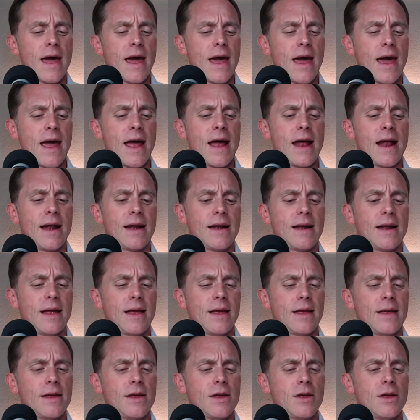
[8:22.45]
and
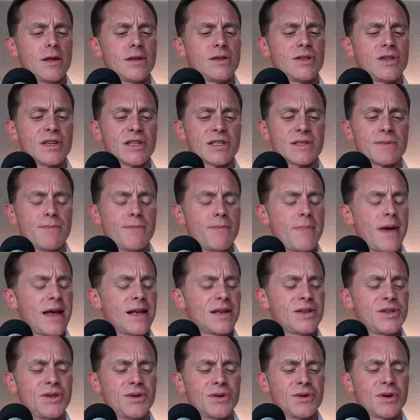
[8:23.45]
it just
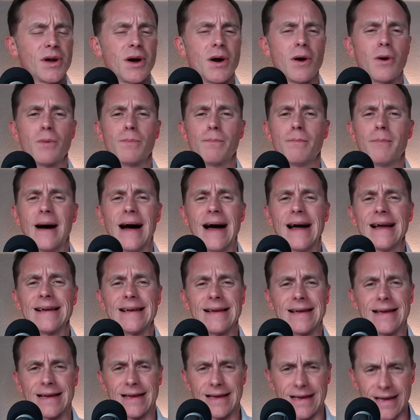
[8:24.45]
makes you go, my
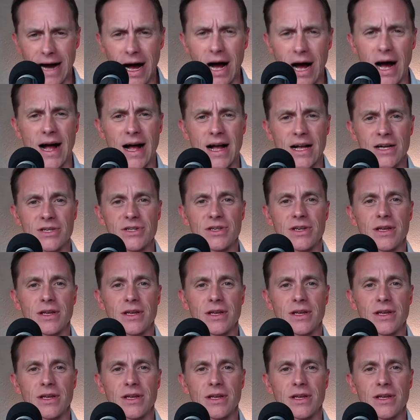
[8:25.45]
gosh,